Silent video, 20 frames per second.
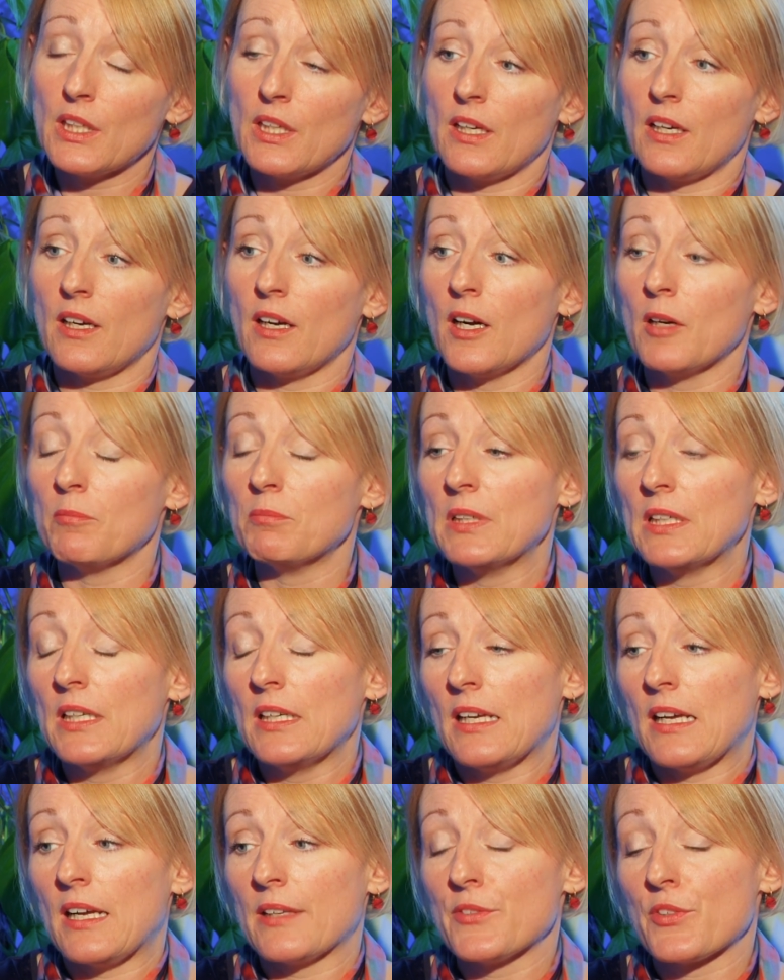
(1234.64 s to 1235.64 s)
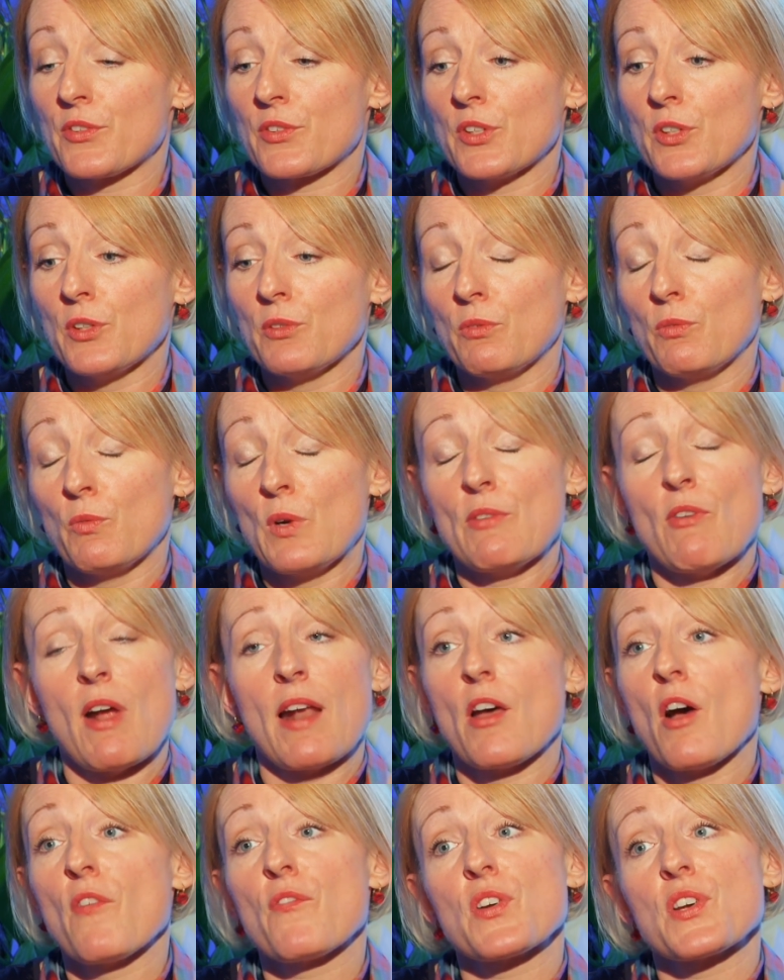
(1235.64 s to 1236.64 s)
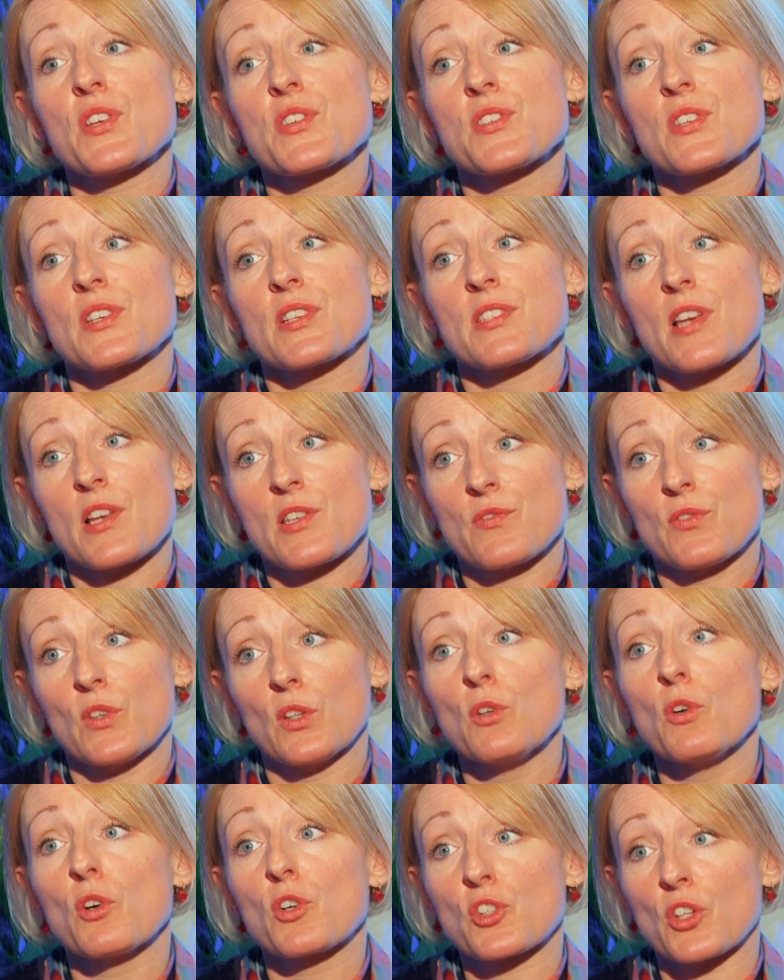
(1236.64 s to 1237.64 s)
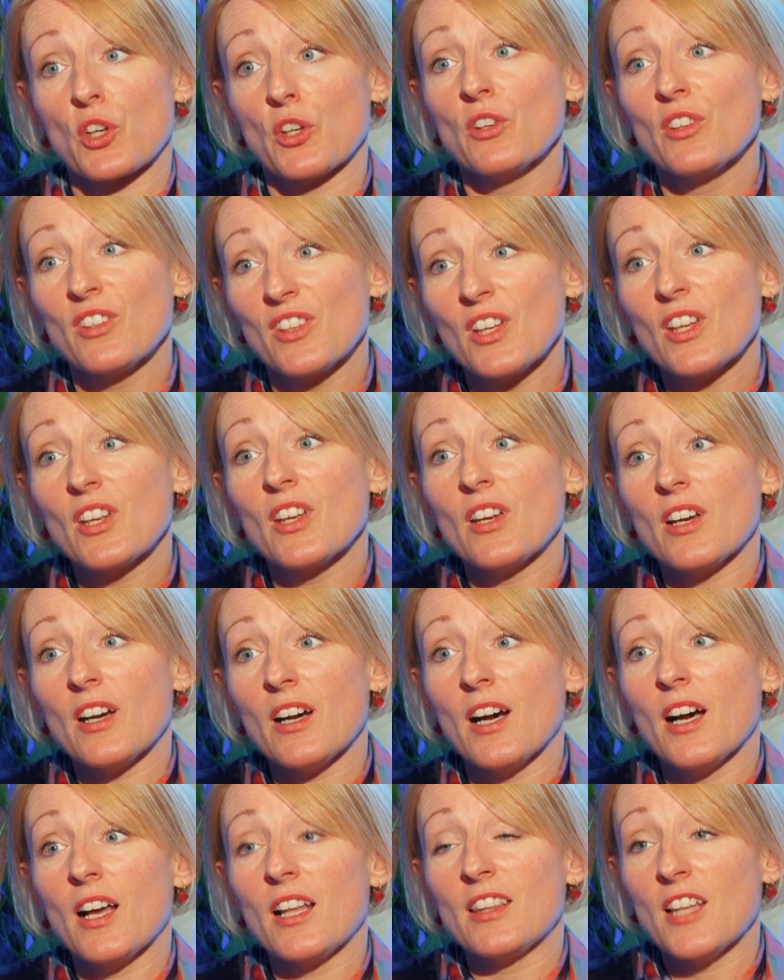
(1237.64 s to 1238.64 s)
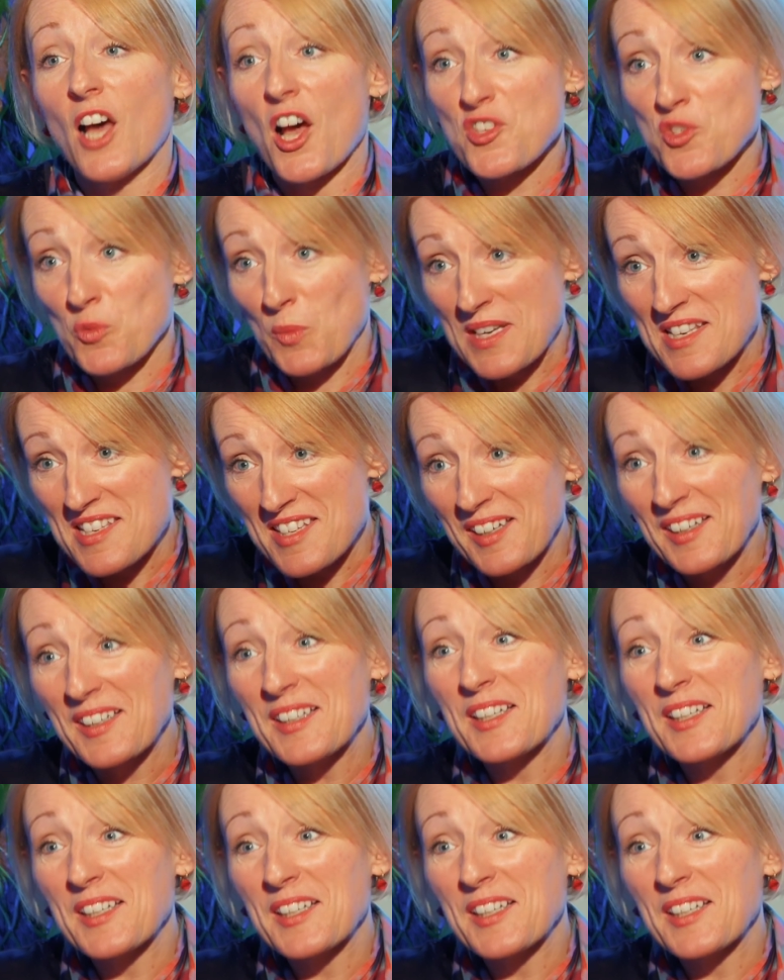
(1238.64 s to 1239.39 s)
And we ran our first successful auction last winter.